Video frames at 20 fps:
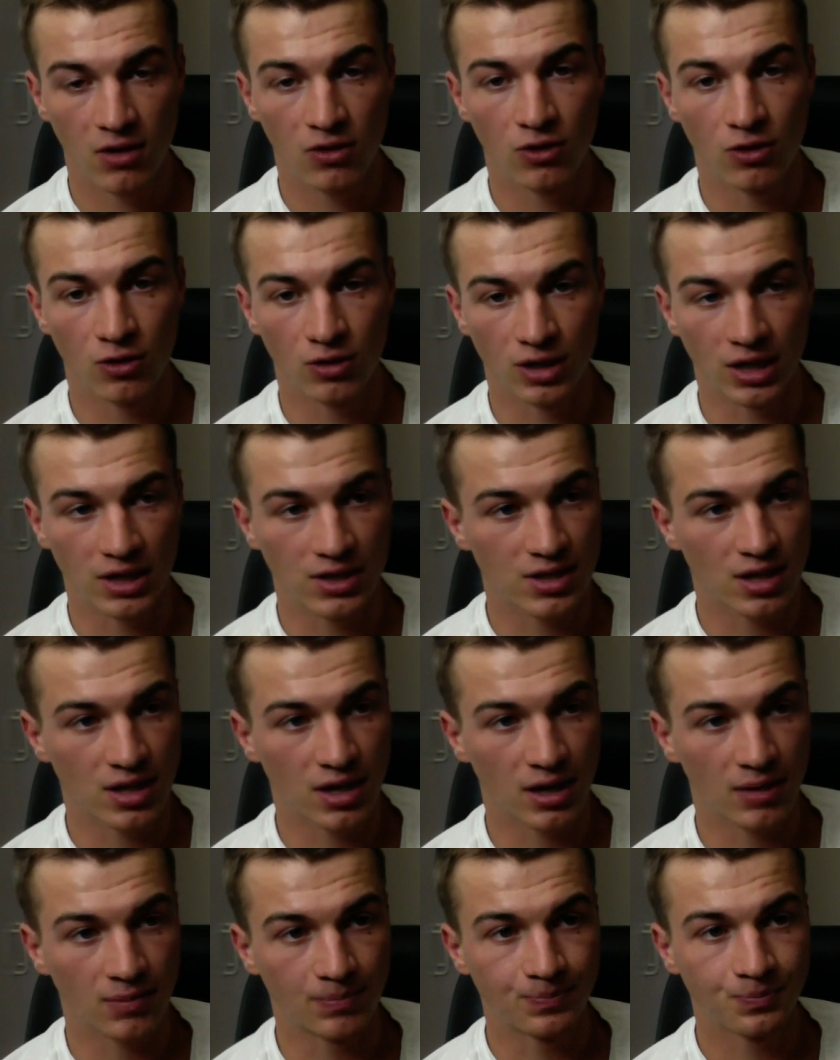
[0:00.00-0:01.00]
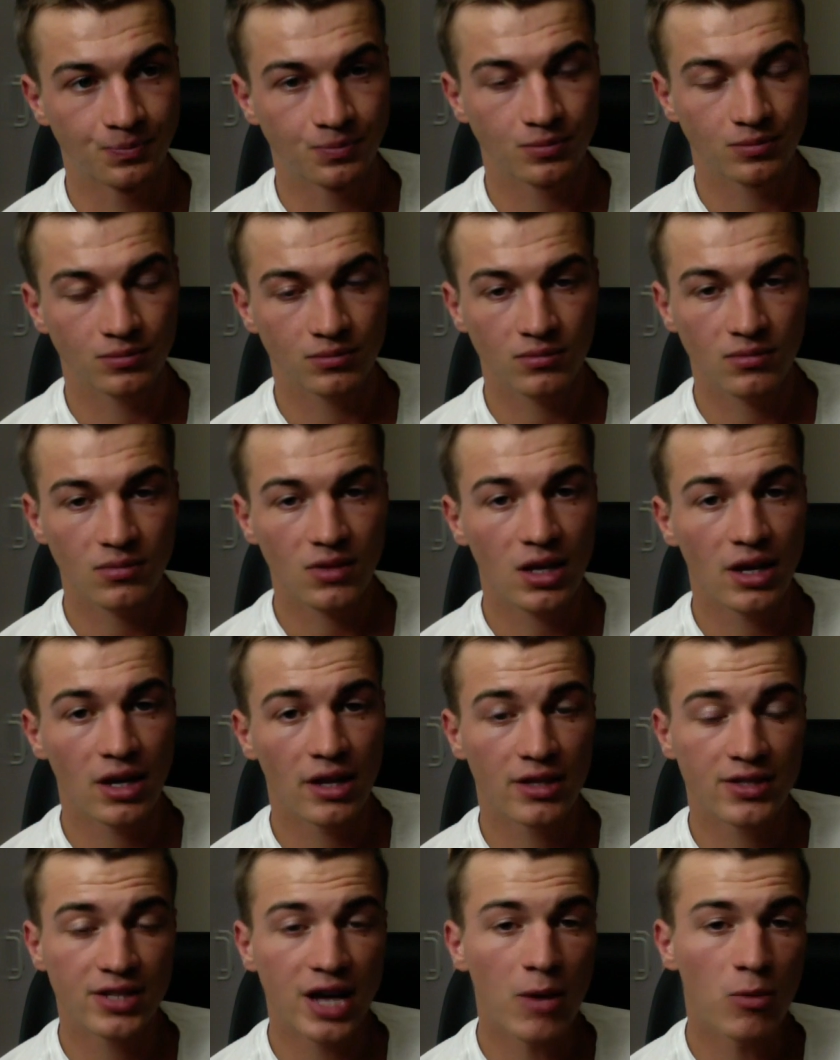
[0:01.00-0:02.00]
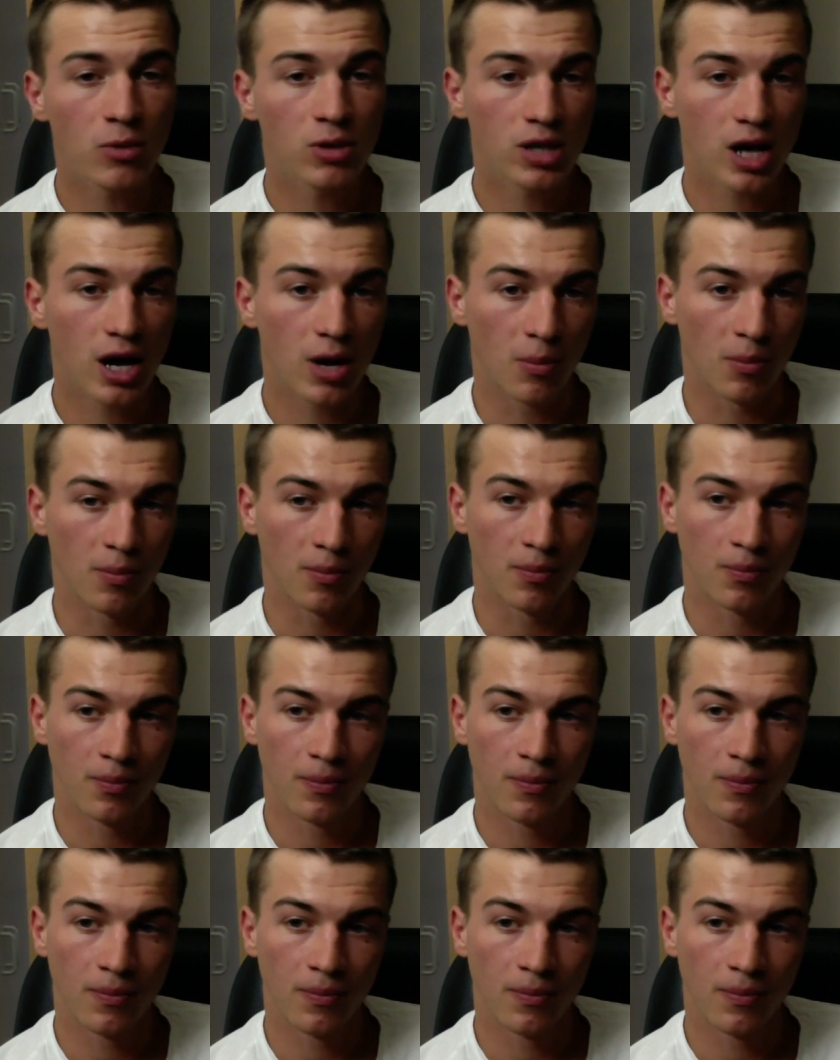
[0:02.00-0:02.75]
during that time. And the time will come,